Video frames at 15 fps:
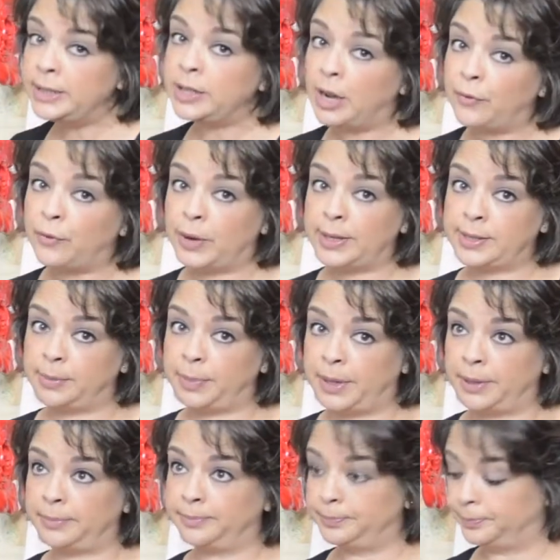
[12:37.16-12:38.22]
tough
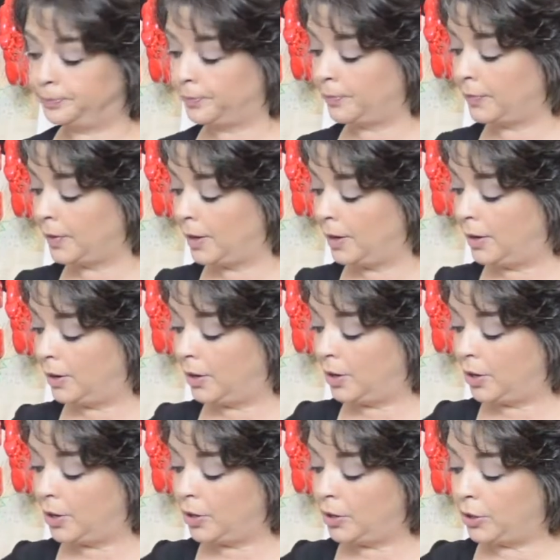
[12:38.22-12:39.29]
recipe.
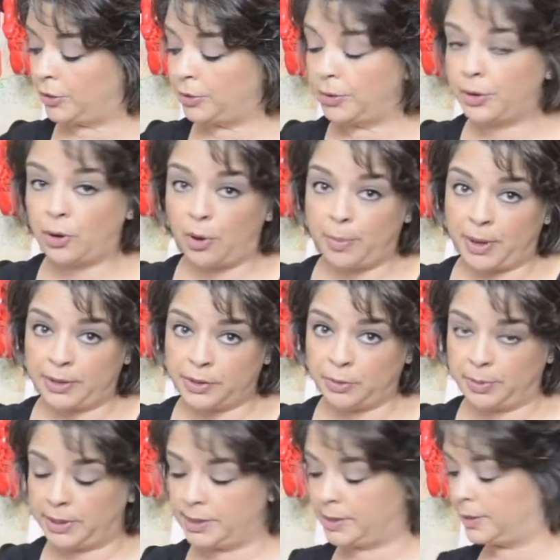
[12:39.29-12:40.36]
You throw the garbanzo
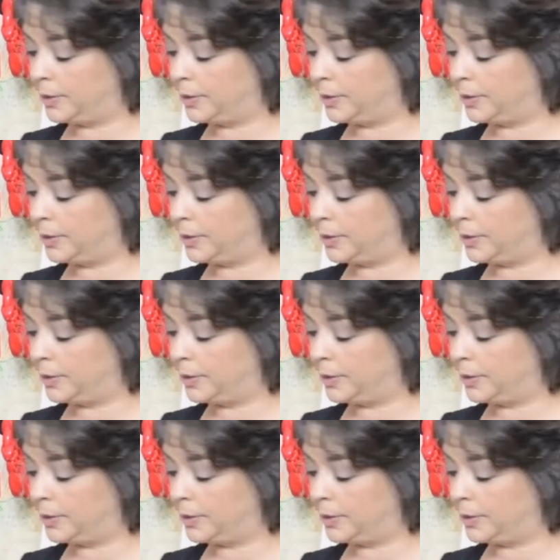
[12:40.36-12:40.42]
beans